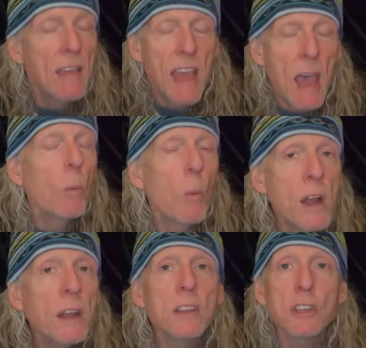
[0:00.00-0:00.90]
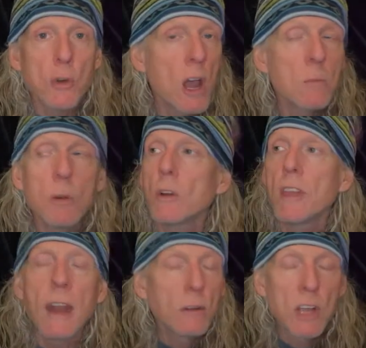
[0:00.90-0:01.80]
that one astronomer or
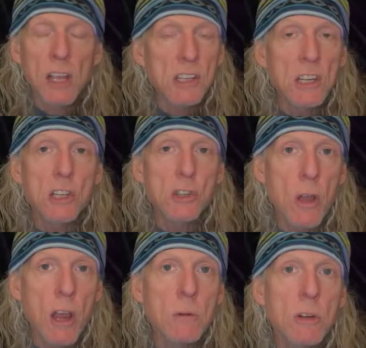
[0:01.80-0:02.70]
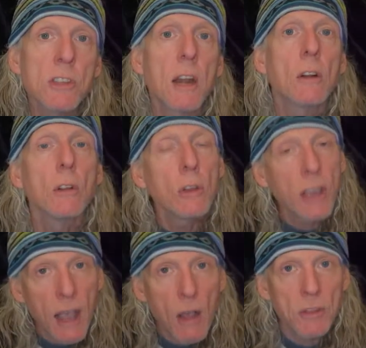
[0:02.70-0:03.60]
that dozen astronomers that are
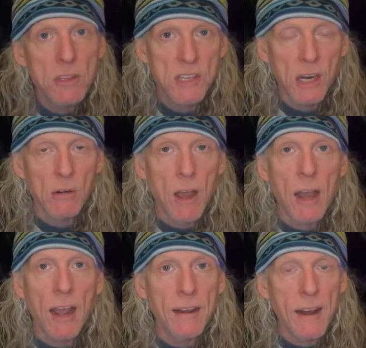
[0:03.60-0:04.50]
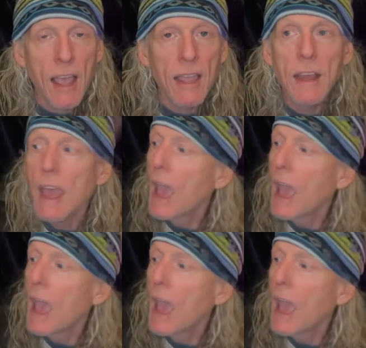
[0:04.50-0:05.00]
looking out the ziggurat at night